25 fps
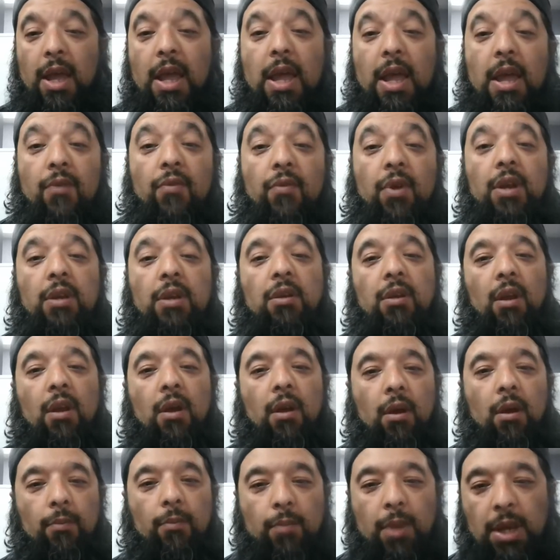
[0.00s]

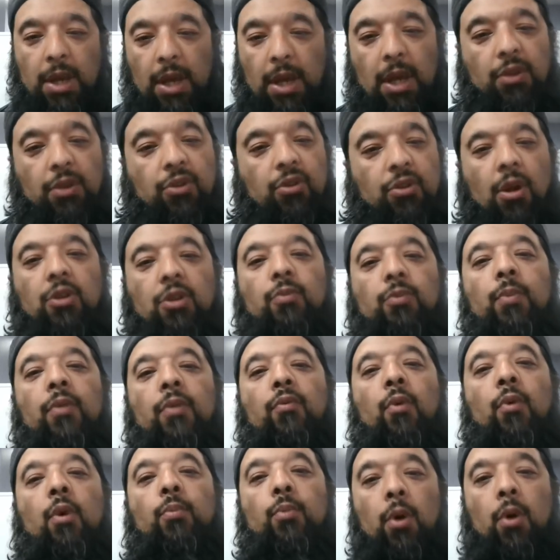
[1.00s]
it starts
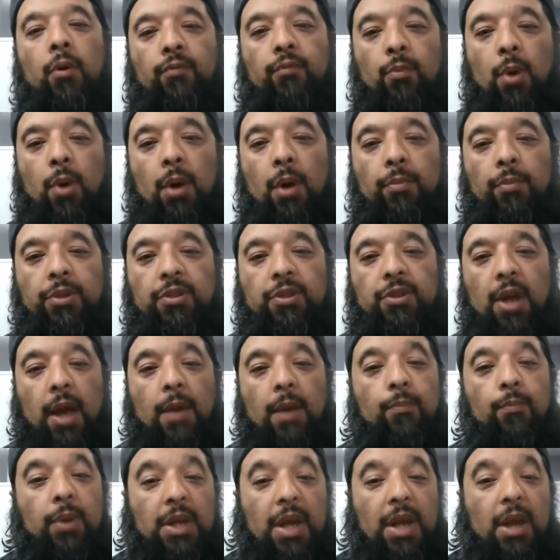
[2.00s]
before Prophet Muhammad's
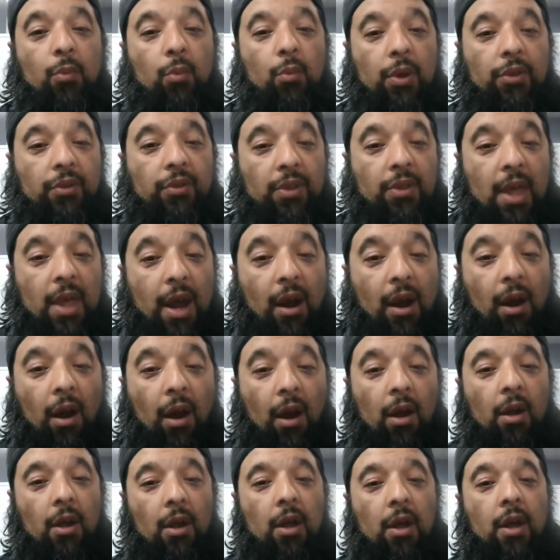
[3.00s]
time, but it was
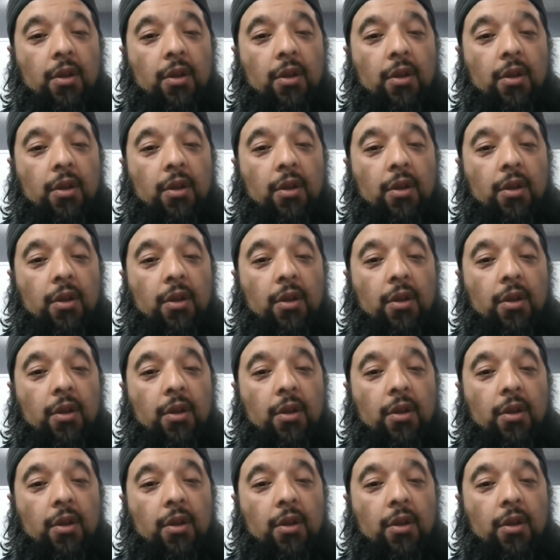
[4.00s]
there.